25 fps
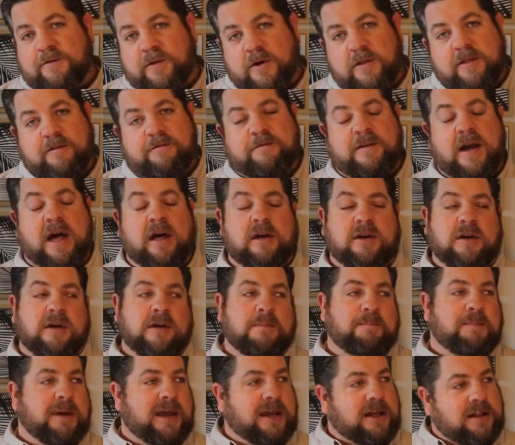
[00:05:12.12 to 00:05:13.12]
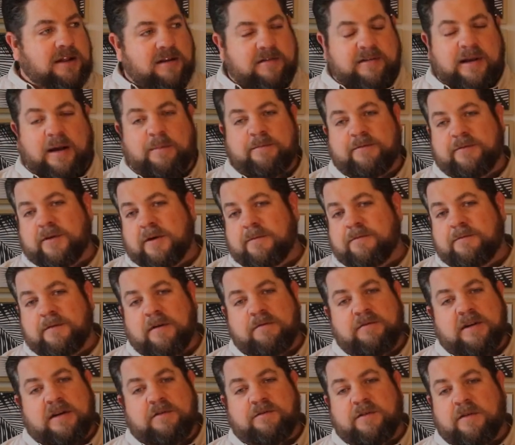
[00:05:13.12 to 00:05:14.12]
for the value, picking this up for
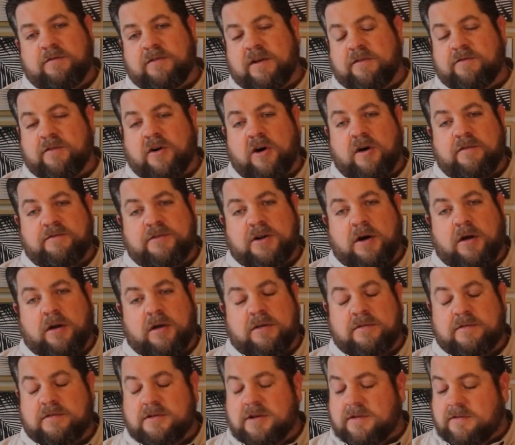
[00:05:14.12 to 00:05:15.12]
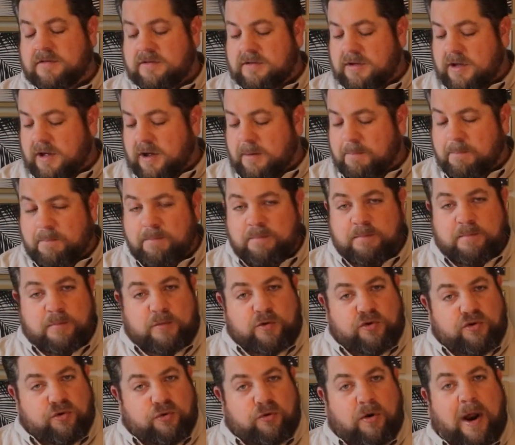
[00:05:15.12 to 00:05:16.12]
$50, $55, just a
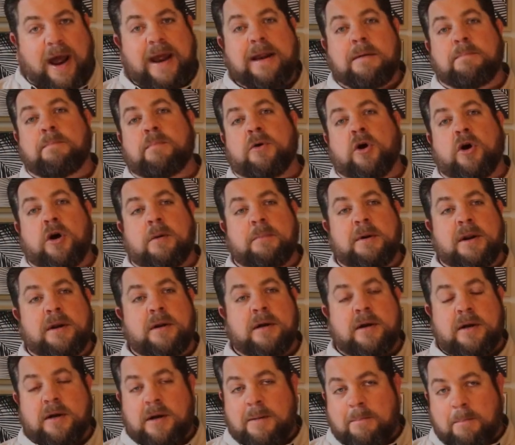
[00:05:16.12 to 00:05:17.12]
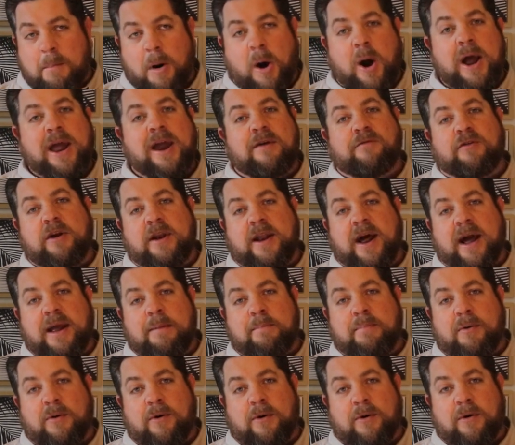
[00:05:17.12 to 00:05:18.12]
great bourbon, my
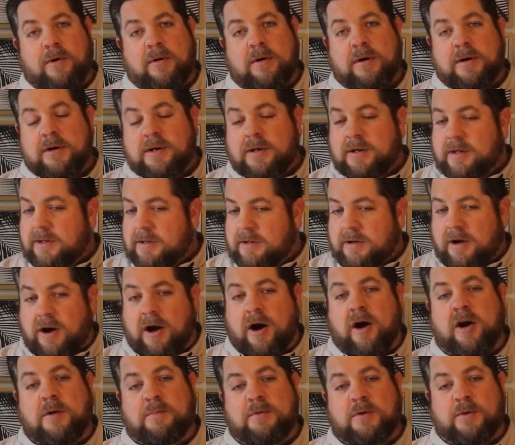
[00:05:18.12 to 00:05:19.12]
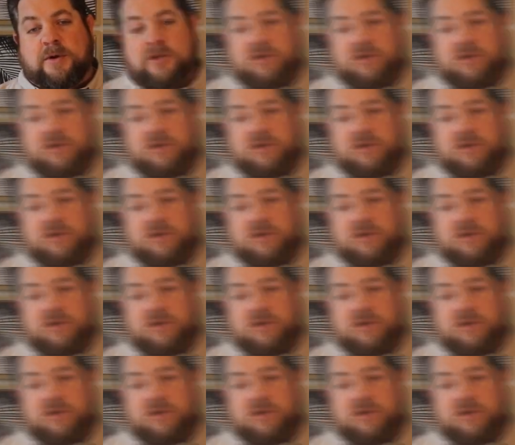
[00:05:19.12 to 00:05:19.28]
everyday pour. I hope